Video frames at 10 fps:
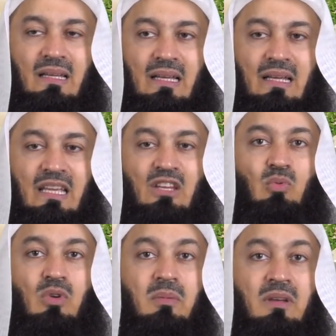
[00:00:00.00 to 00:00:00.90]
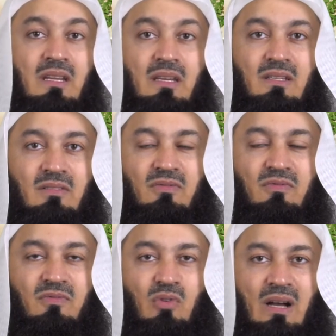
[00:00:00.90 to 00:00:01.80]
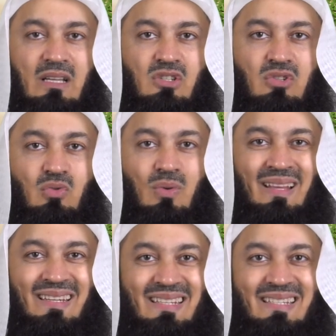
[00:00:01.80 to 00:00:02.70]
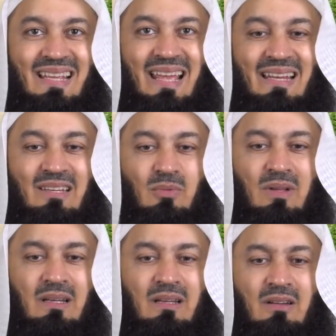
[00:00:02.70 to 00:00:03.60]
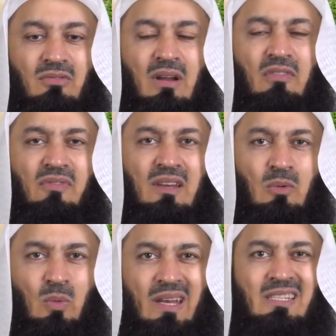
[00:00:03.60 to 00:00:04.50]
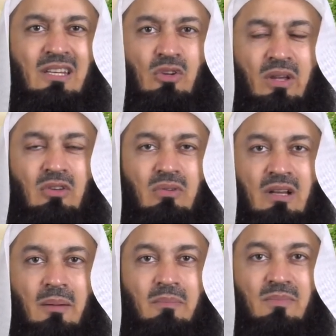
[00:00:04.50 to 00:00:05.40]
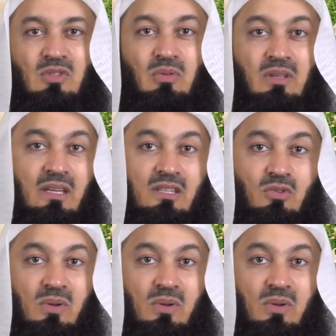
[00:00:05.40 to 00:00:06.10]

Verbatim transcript: uh, it would need for us to understand, well, roughly when is it going to come? So the next